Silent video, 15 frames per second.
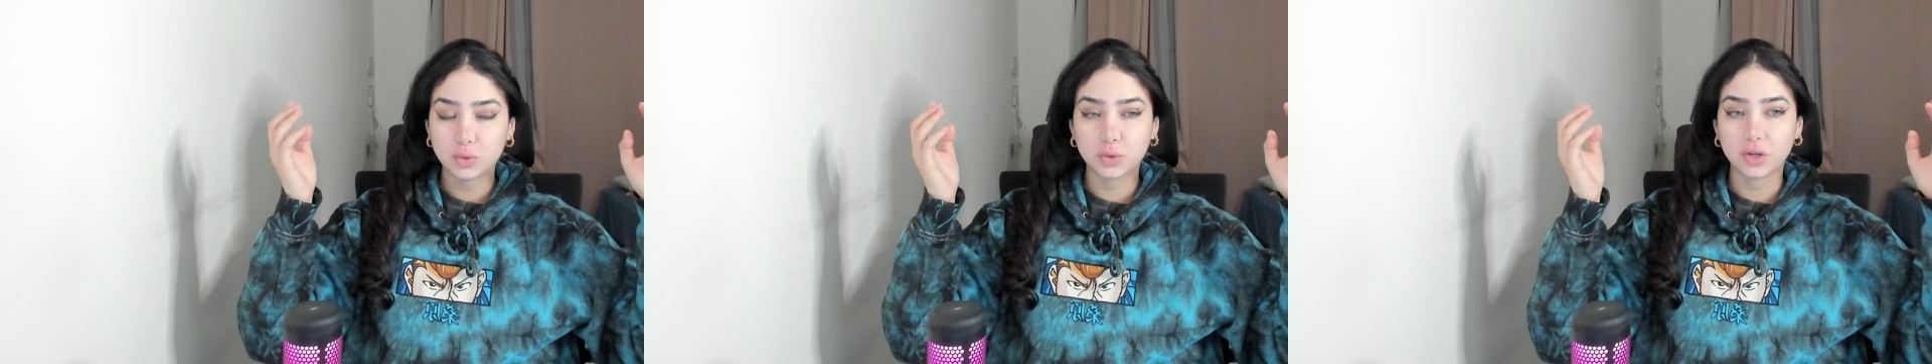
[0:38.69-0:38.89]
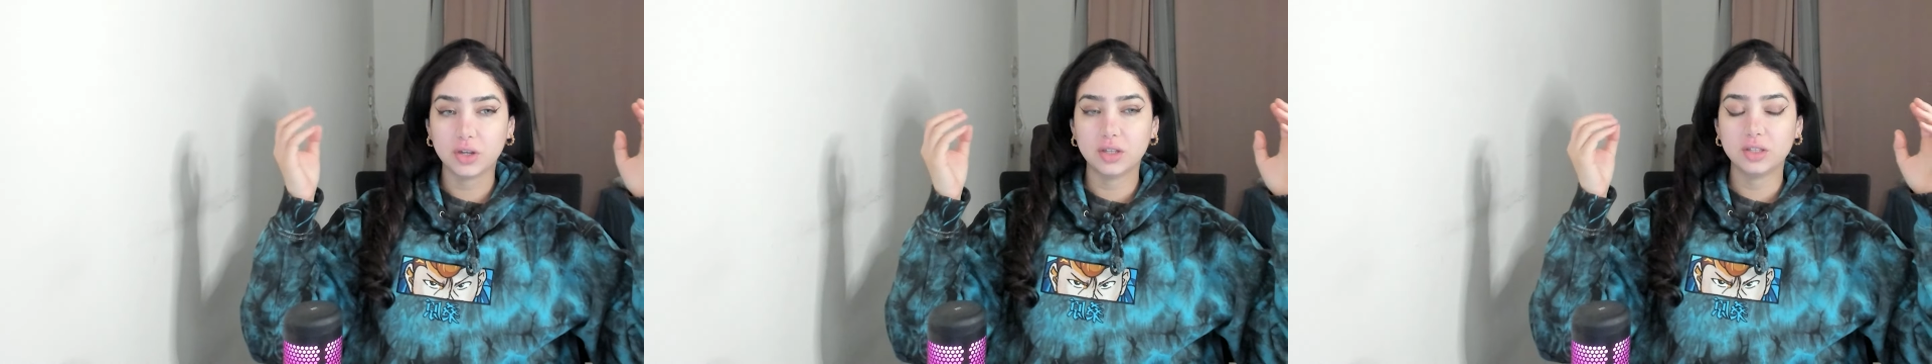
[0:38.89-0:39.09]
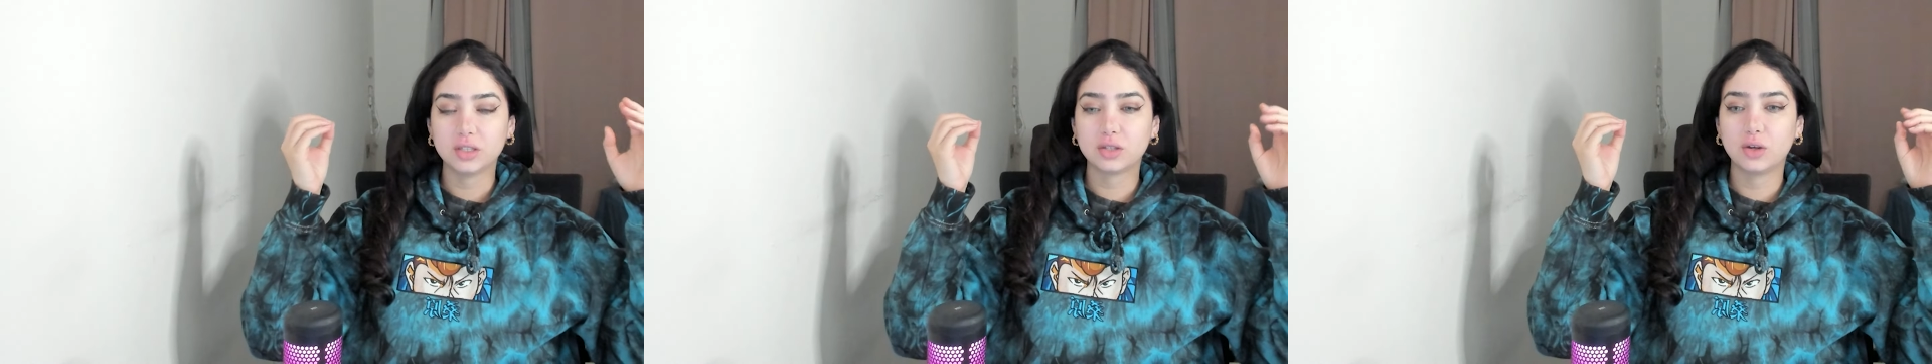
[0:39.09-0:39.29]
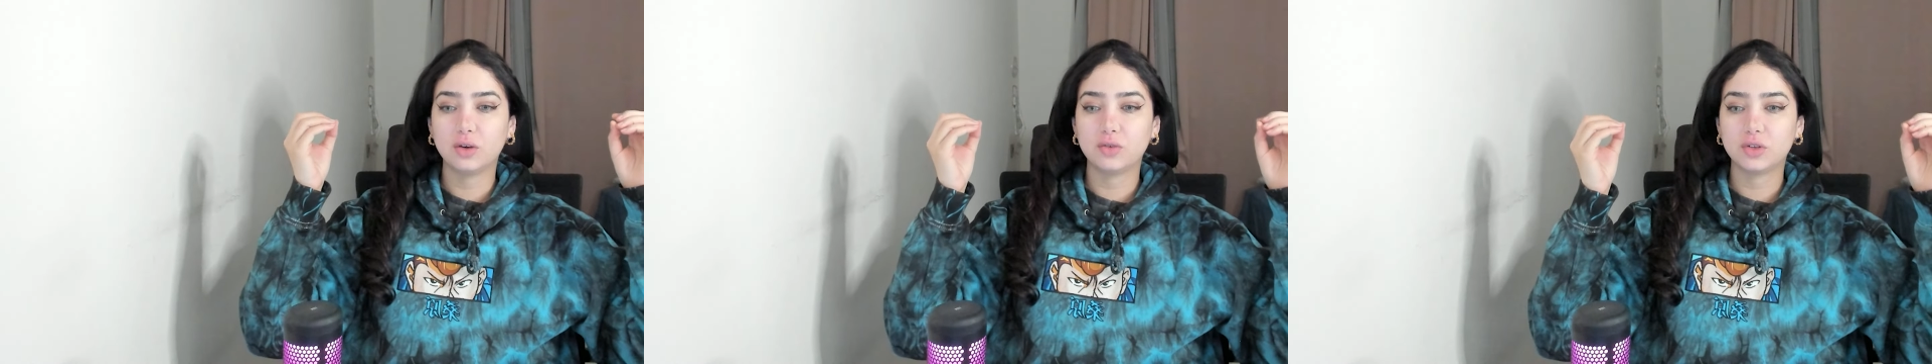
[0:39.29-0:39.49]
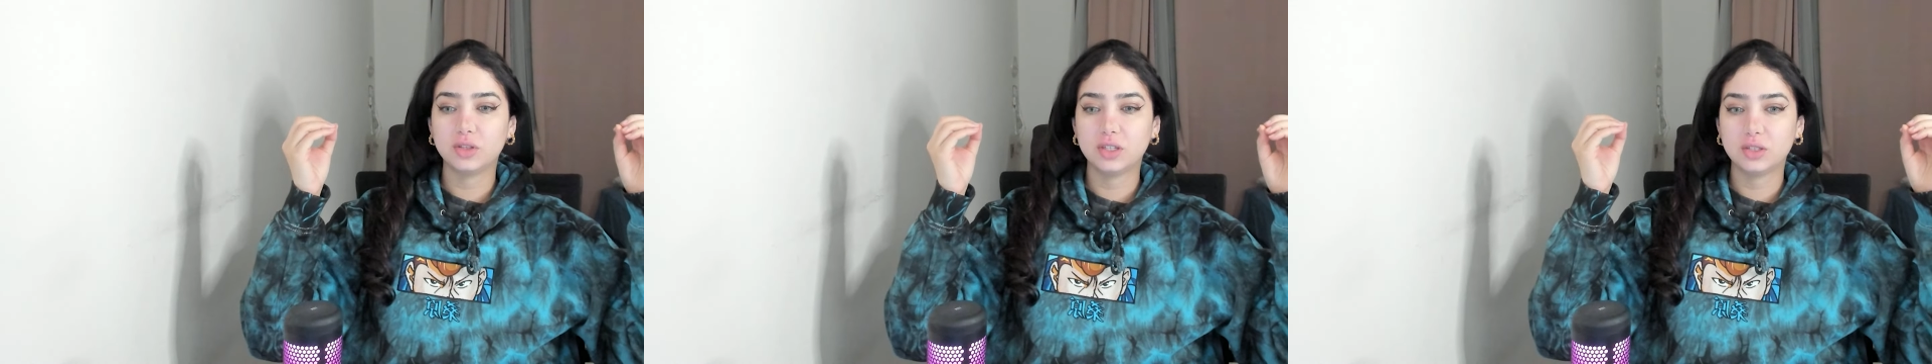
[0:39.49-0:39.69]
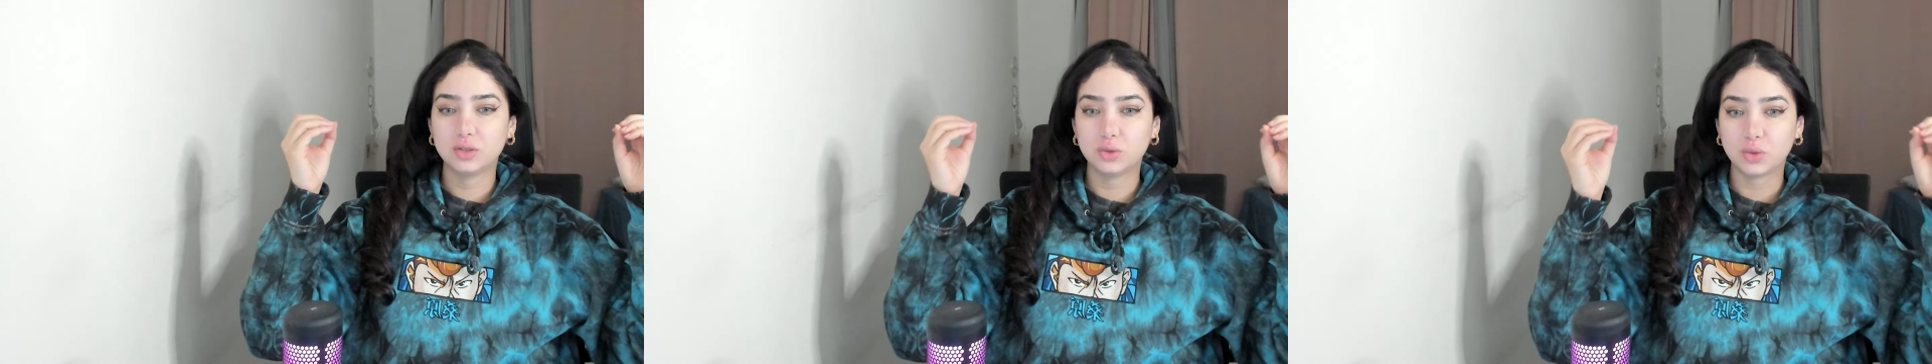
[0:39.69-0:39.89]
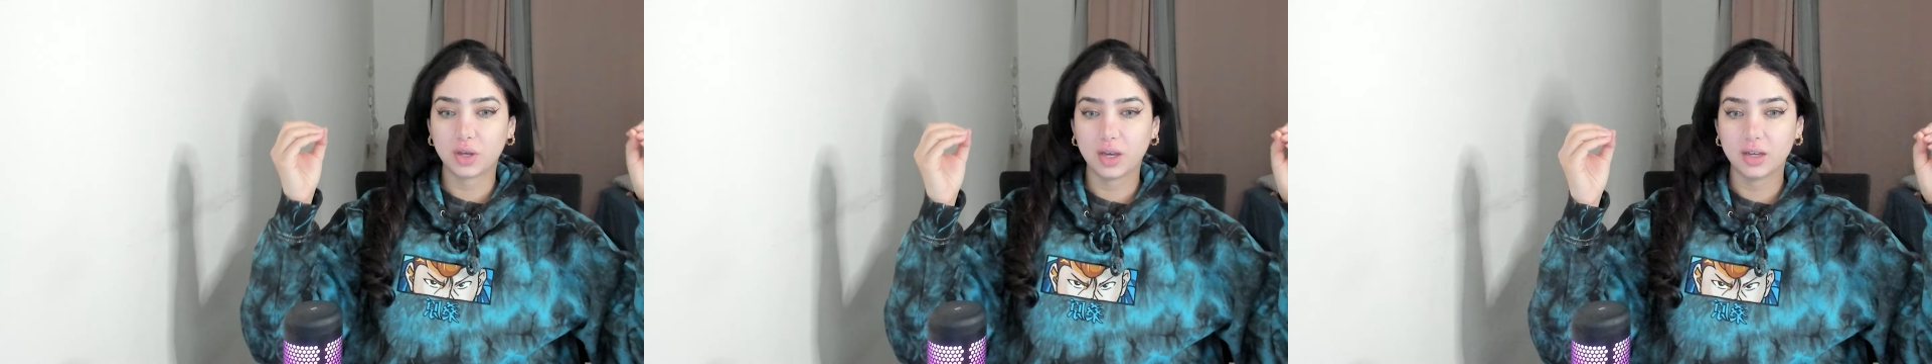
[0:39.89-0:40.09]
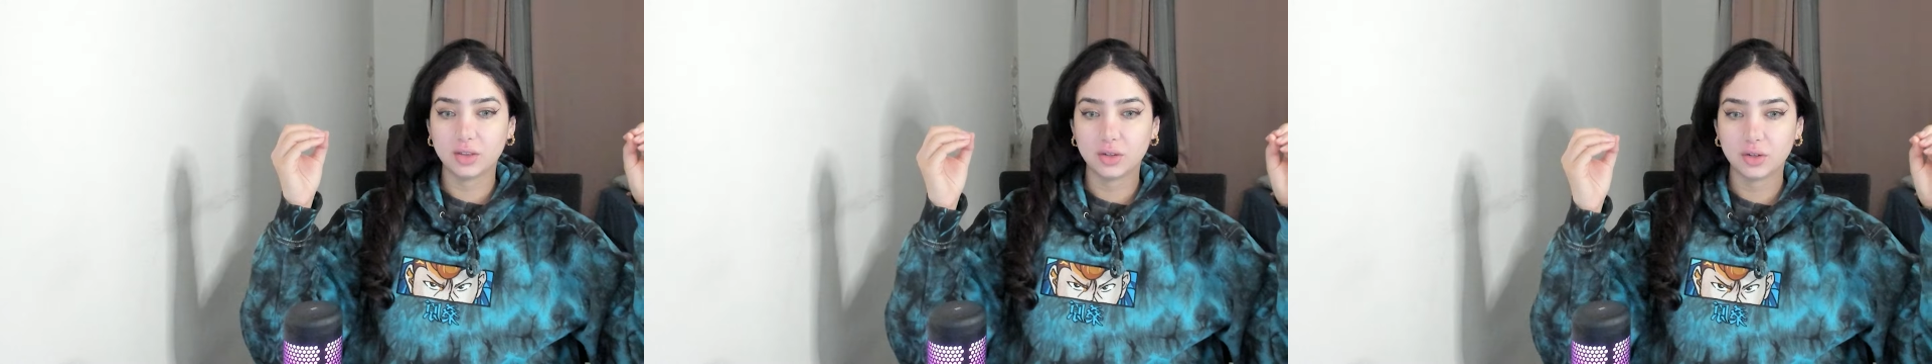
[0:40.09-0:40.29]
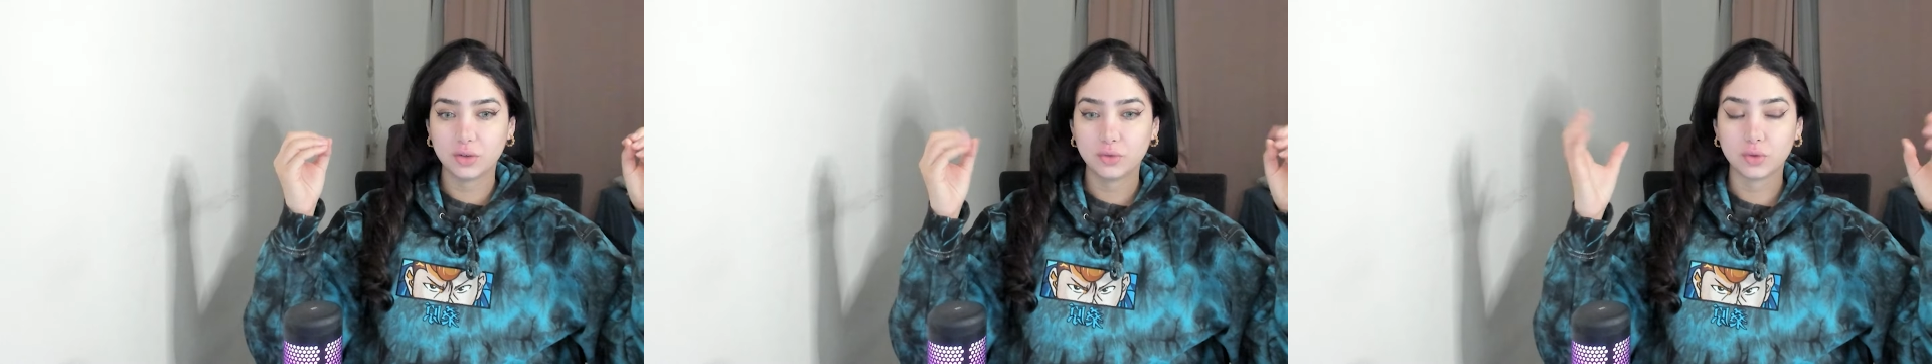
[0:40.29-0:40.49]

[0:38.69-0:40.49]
We're gonna discover this together